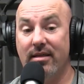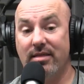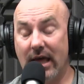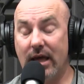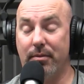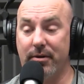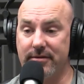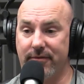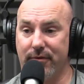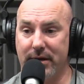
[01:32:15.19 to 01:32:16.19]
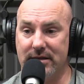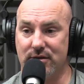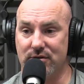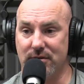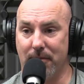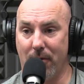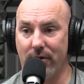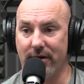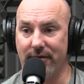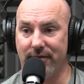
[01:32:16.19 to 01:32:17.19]
Thank you for, for being so
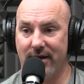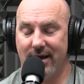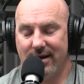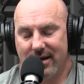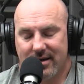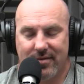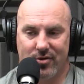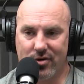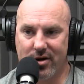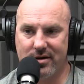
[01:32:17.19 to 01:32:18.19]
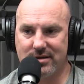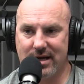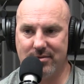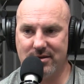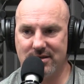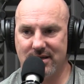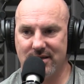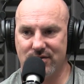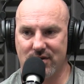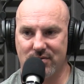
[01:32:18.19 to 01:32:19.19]
supportive and not giving her a hard time that she's
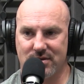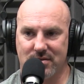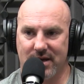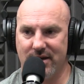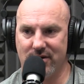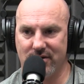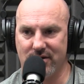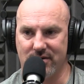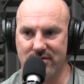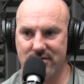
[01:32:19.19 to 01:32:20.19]
getting drunk with some guy you don't know.